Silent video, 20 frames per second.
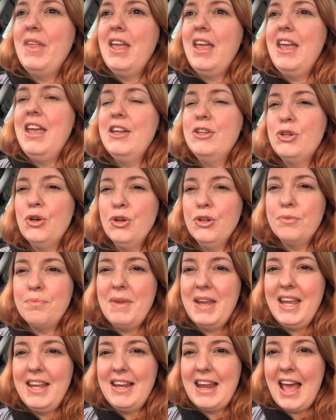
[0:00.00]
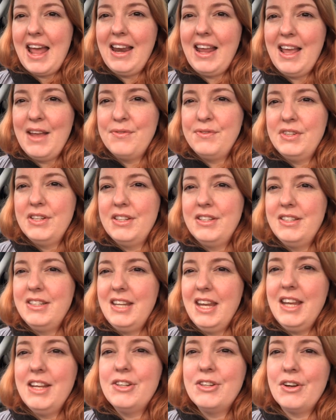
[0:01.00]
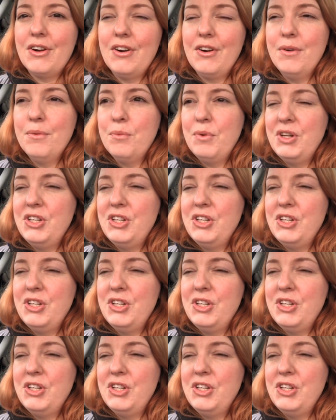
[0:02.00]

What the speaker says: he told me that if the titer,